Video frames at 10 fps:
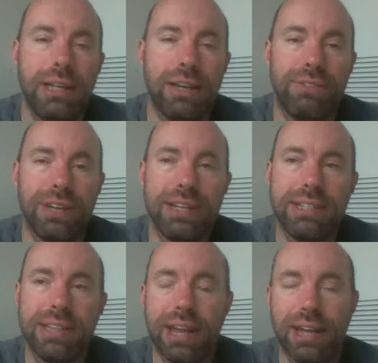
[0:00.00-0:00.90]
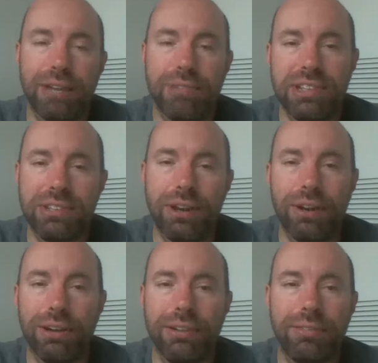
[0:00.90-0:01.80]
If it is, then I can
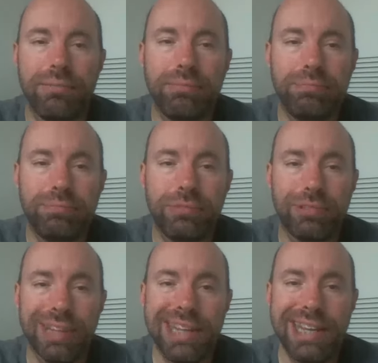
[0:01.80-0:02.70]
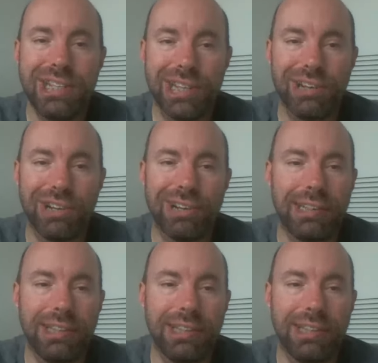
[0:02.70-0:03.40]
restart. Rejigger it.